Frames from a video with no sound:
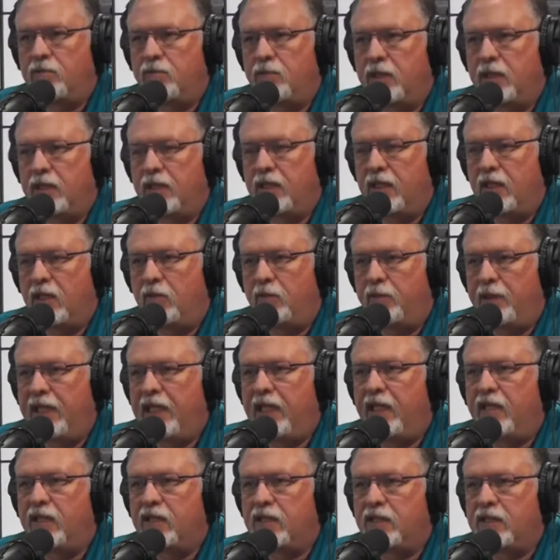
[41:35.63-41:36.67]
but
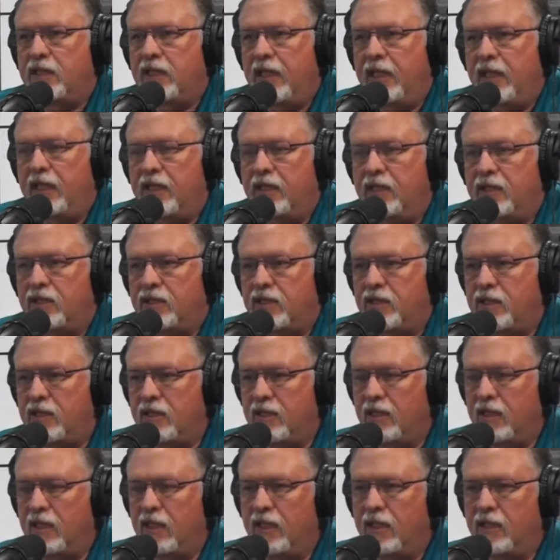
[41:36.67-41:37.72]
obedience is
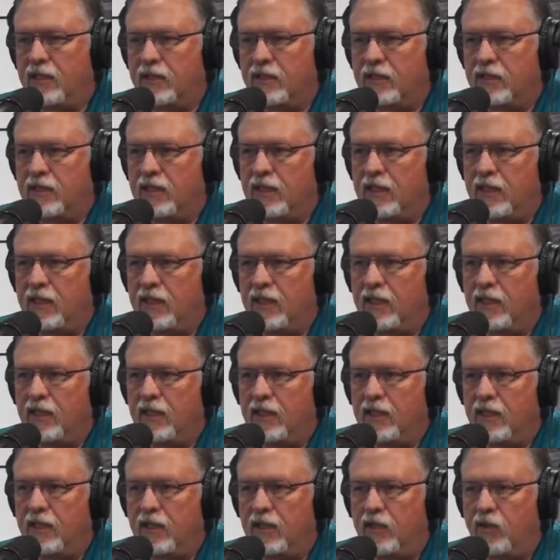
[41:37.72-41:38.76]
the
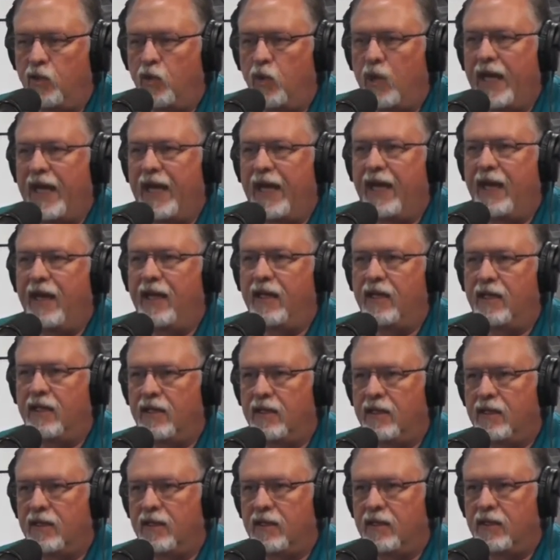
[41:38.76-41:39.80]
way
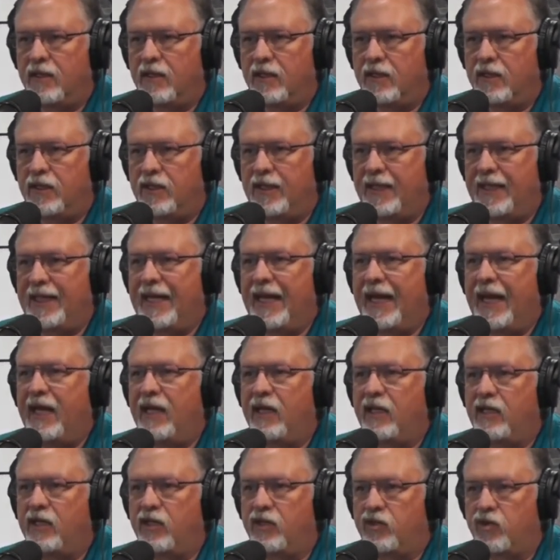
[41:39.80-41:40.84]
to gain
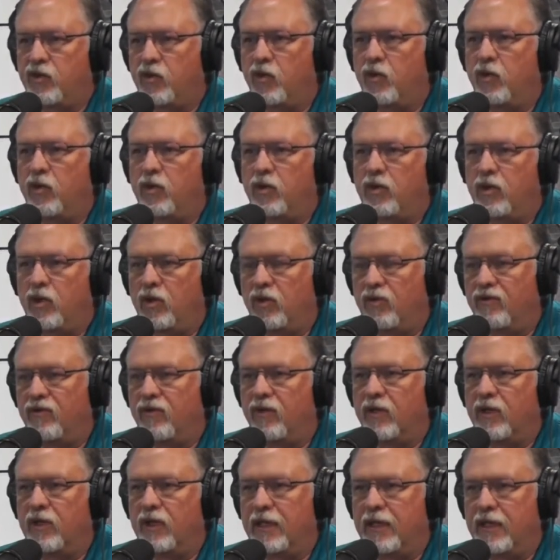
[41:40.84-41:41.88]
control
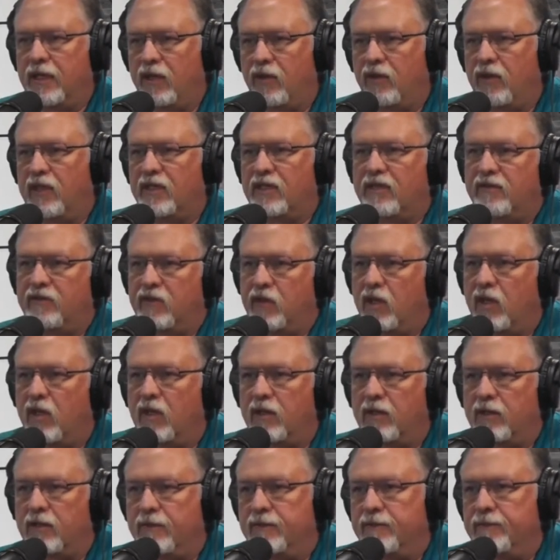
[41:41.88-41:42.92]
over an aggressive dog.